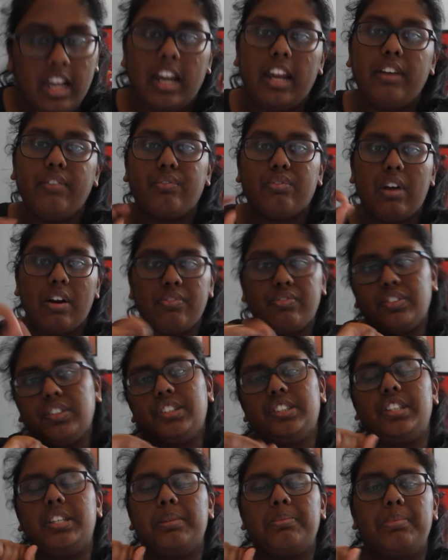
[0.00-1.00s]
In
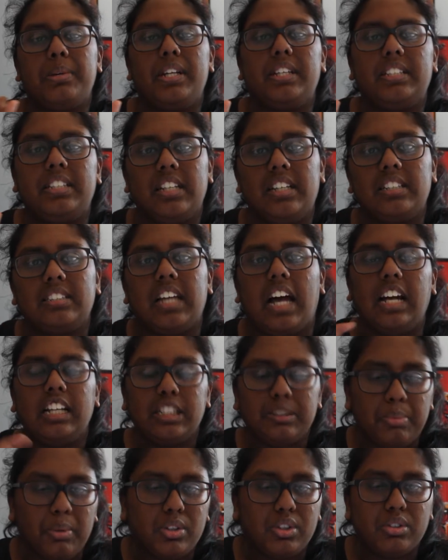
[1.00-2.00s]
reference to the B Ts, I
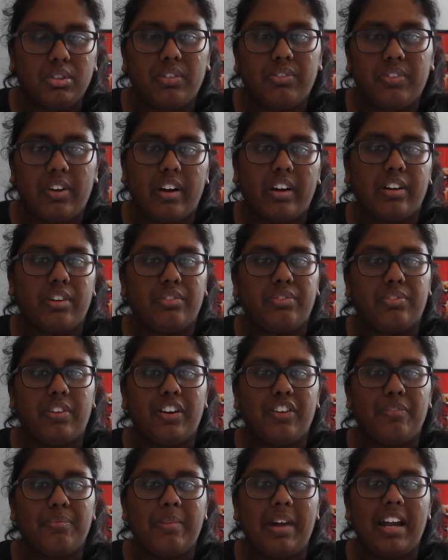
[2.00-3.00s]
spoke to a very good
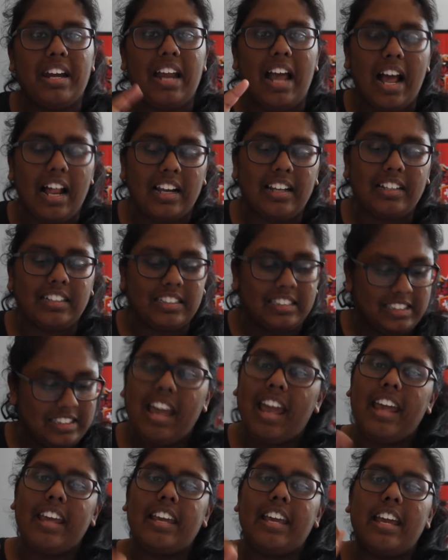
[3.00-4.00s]
friend of mine,
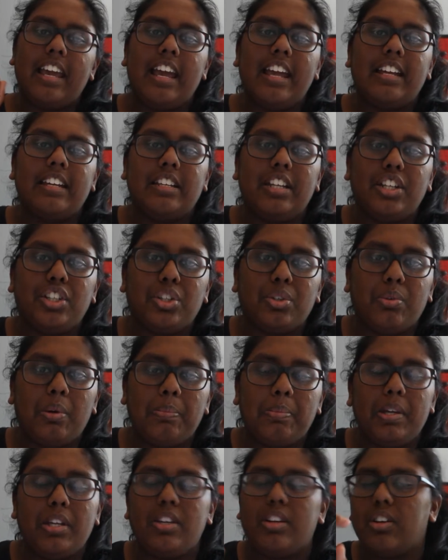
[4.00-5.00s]
Alex, aka Ninja Whippet.